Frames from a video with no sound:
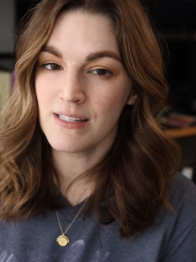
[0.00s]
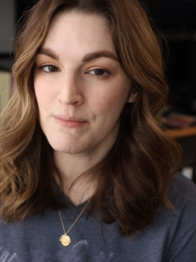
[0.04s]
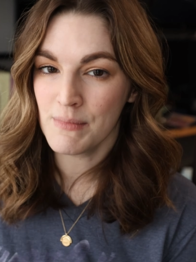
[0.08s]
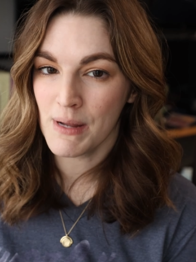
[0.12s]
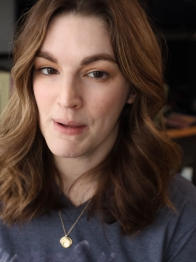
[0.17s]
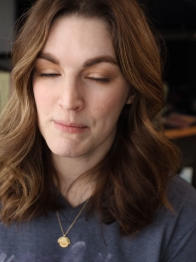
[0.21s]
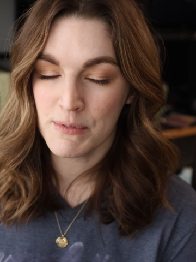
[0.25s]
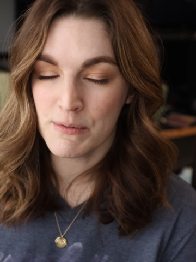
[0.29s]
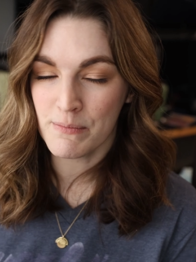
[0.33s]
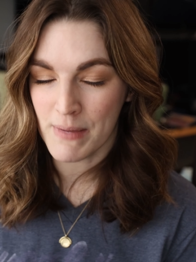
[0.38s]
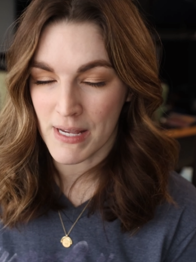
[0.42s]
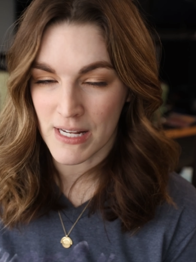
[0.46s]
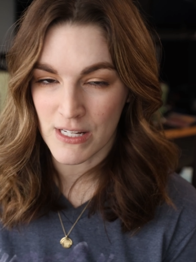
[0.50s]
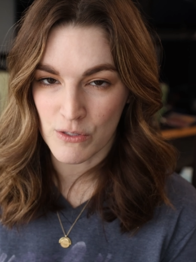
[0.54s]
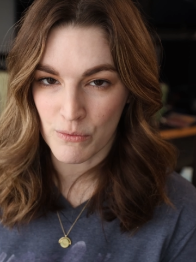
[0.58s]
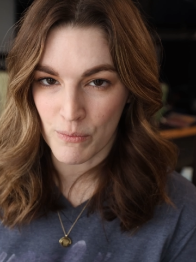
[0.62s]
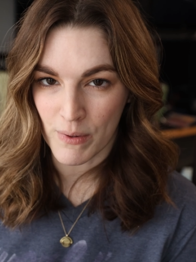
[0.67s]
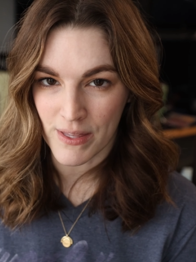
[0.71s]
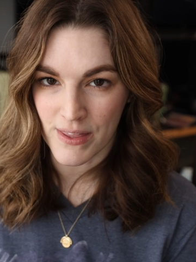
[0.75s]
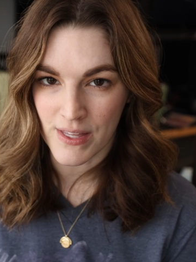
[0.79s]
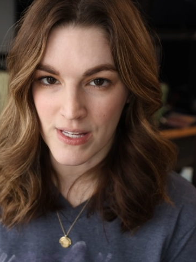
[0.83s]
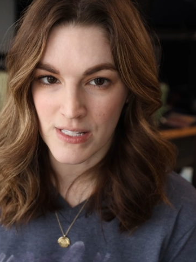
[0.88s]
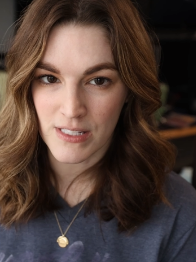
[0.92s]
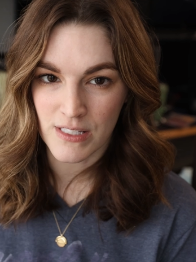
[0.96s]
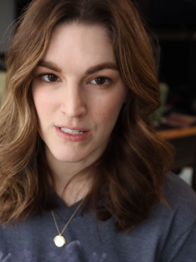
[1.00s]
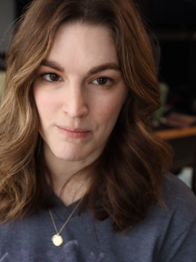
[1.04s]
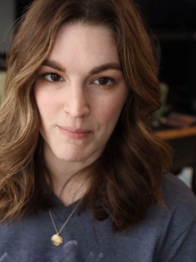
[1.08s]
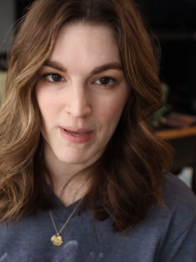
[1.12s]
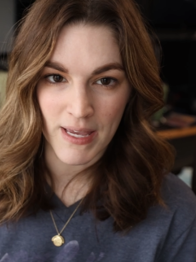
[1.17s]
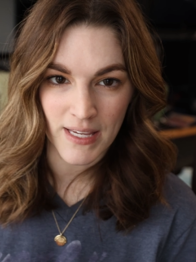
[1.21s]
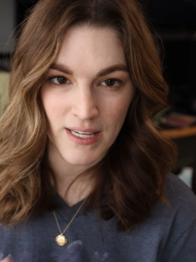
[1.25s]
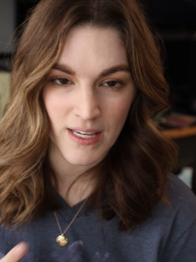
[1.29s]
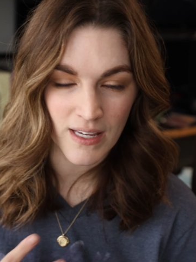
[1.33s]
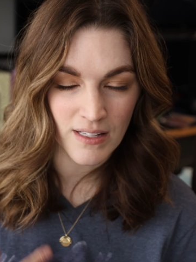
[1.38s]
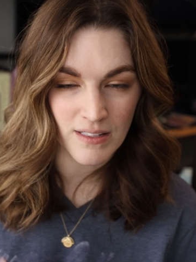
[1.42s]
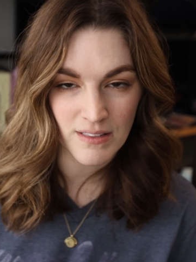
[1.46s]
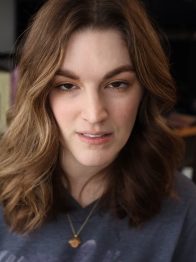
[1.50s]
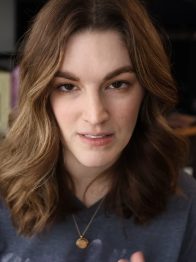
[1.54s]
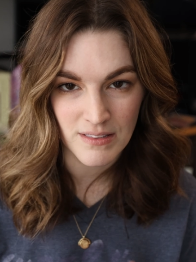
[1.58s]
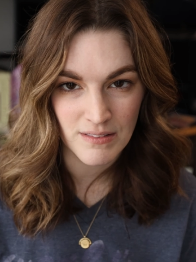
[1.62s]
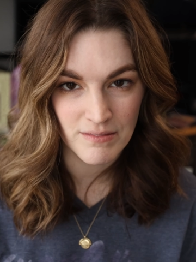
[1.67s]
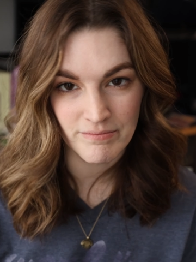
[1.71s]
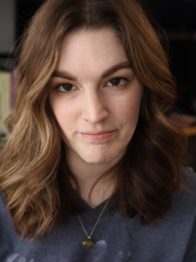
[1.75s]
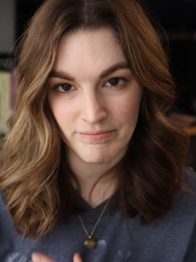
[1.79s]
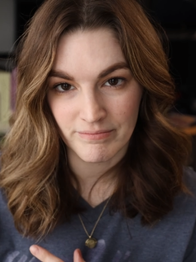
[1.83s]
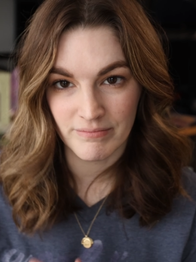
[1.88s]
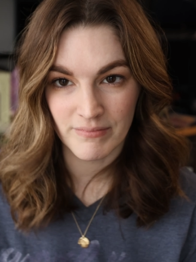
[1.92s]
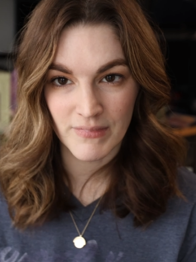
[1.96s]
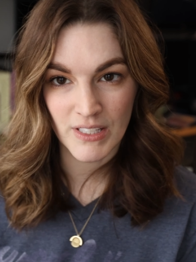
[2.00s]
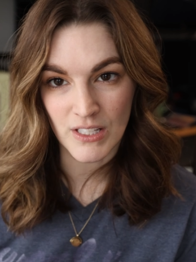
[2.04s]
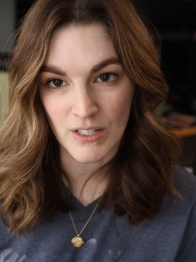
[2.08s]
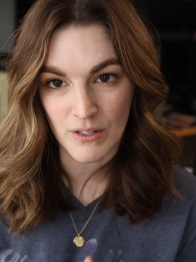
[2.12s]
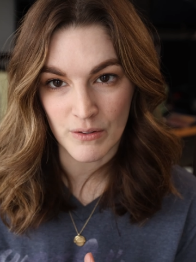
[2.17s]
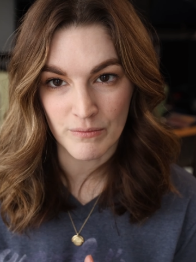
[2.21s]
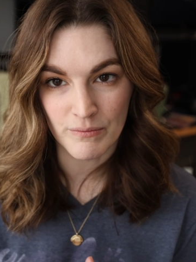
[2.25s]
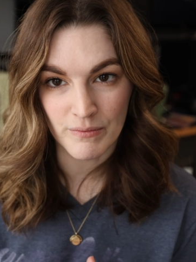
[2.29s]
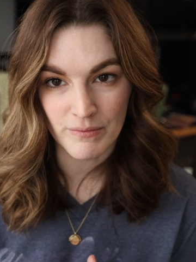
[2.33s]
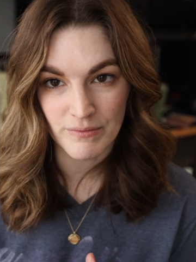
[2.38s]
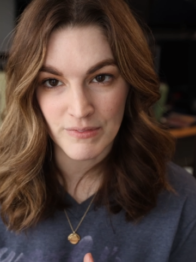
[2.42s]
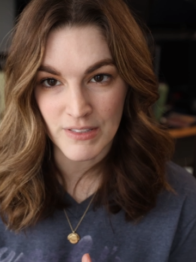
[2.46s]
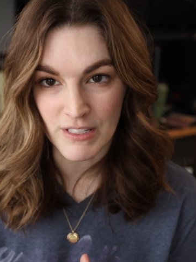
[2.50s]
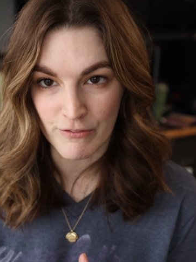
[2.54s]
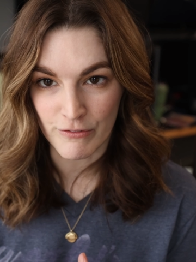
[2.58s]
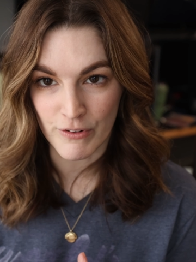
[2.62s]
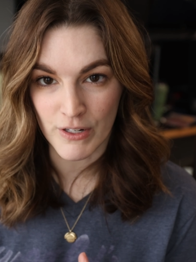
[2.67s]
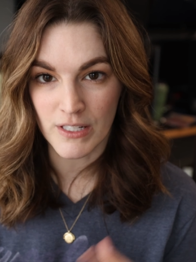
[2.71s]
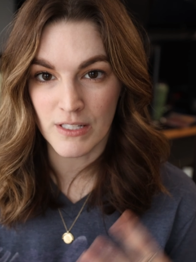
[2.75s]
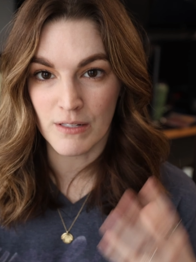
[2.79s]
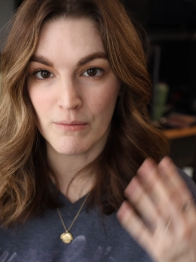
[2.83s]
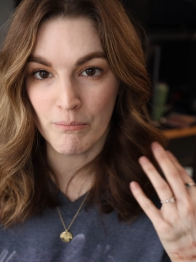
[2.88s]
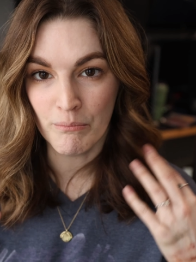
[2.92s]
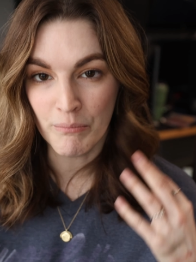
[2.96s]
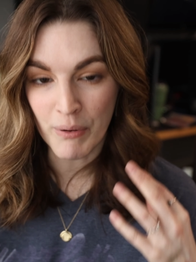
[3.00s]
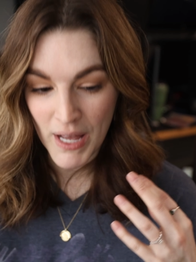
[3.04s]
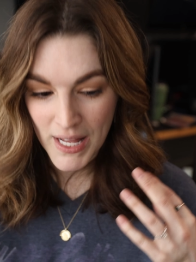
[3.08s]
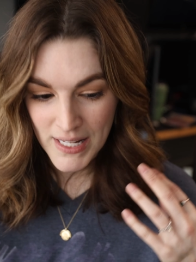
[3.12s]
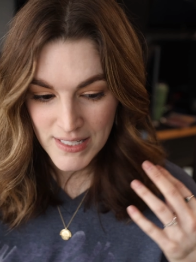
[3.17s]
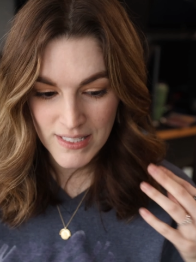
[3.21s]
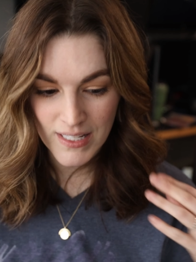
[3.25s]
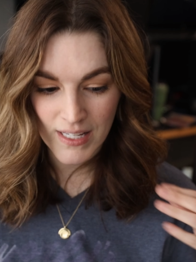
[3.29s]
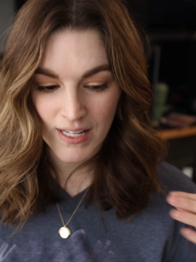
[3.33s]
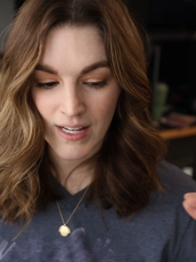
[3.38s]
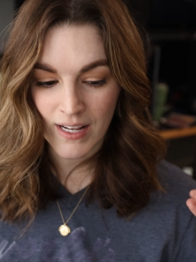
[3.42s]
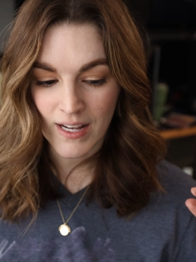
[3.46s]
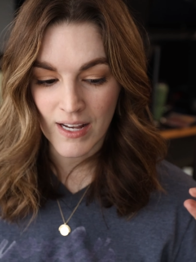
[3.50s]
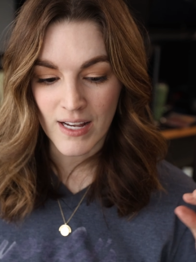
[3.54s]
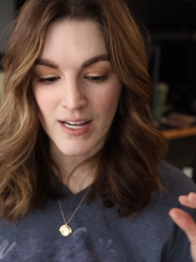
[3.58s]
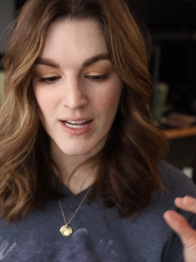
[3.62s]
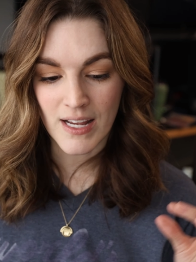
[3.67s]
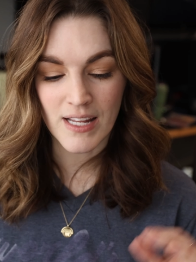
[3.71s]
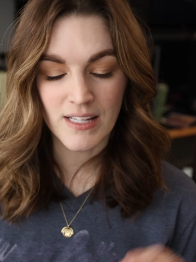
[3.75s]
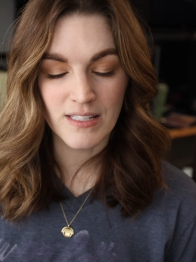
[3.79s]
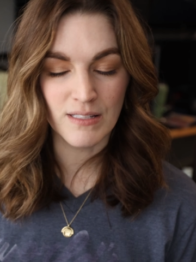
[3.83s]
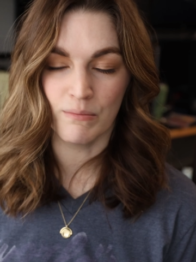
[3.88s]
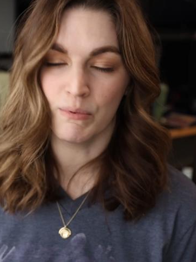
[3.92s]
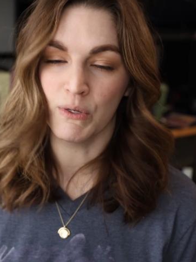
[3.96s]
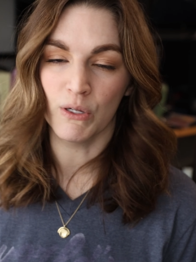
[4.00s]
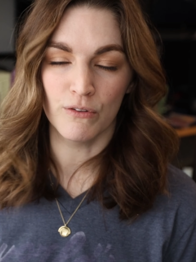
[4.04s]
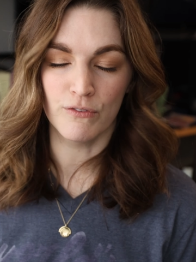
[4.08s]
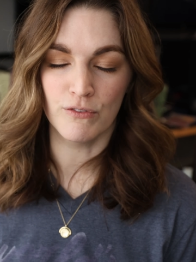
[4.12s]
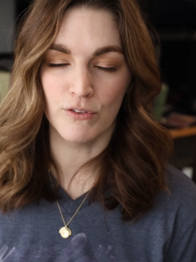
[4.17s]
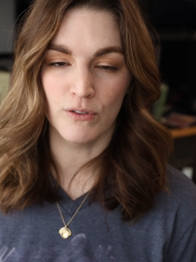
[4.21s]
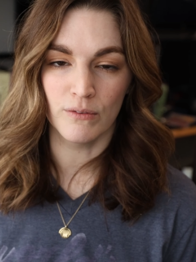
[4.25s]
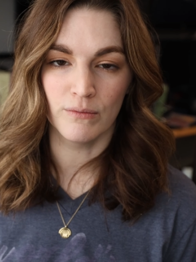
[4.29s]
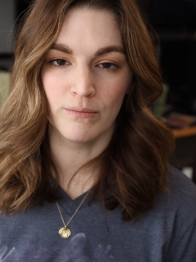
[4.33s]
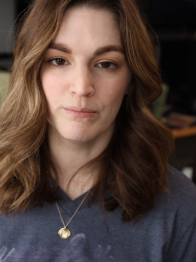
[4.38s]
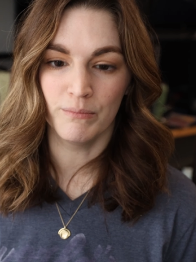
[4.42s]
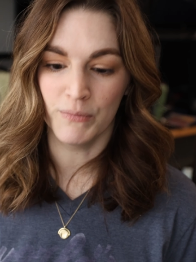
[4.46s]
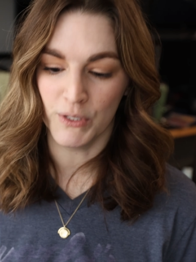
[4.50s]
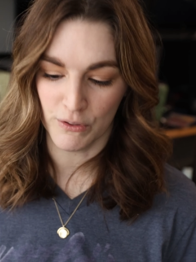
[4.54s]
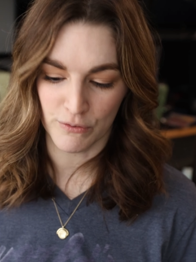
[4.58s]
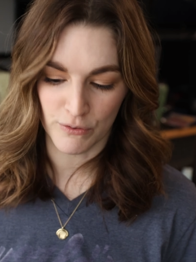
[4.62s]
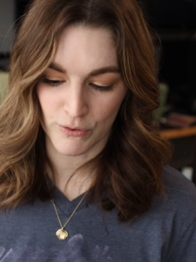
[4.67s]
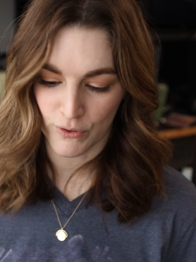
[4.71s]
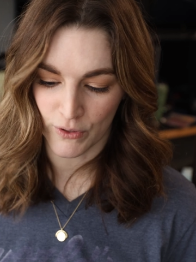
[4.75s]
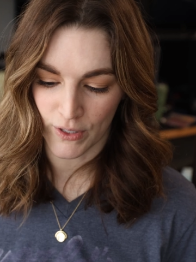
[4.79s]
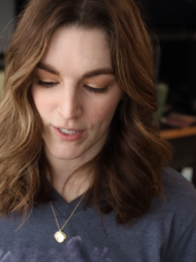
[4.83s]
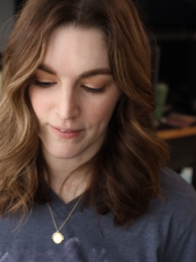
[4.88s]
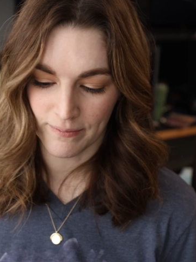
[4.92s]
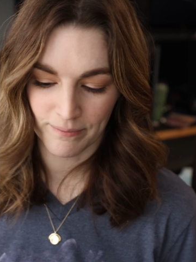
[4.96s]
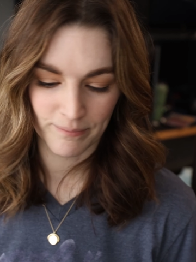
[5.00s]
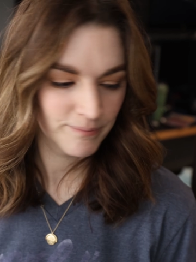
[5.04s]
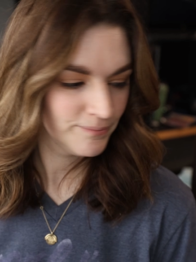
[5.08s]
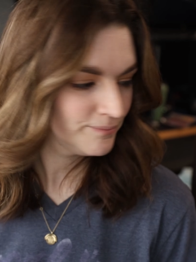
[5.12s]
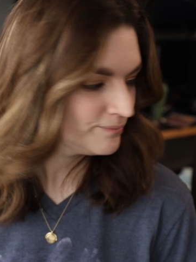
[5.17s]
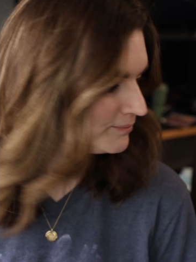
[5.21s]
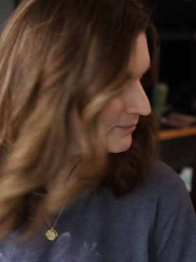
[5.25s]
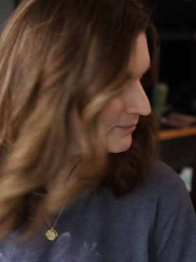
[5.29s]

sometimes mix with it to make it, you know, different, but it's a beautiful, beautiful green.